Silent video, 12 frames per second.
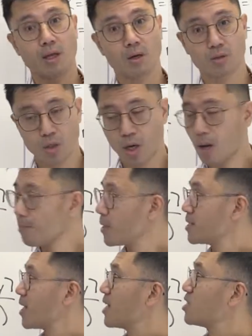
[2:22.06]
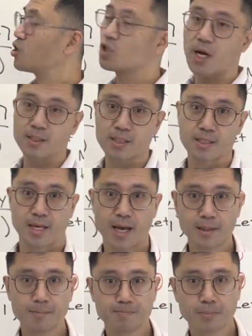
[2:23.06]
that is easy to
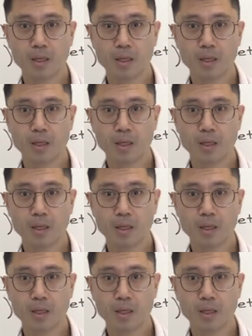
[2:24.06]
understand,